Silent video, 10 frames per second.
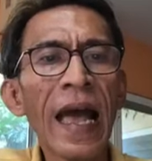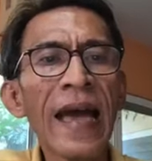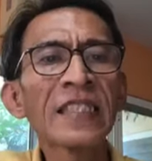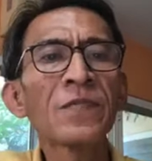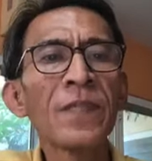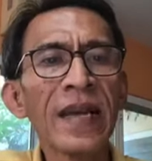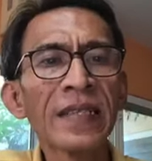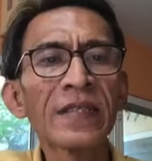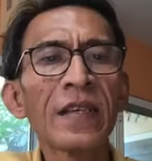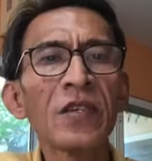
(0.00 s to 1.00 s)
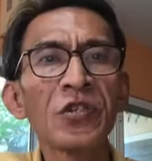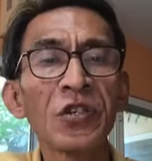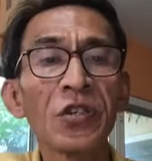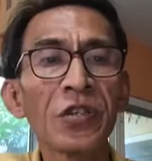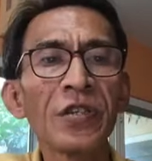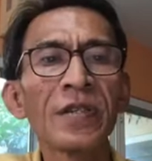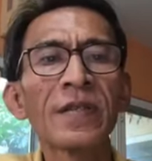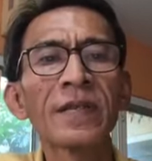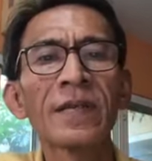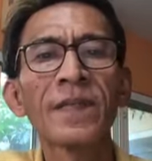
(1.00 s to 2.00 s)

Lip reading: as best she could,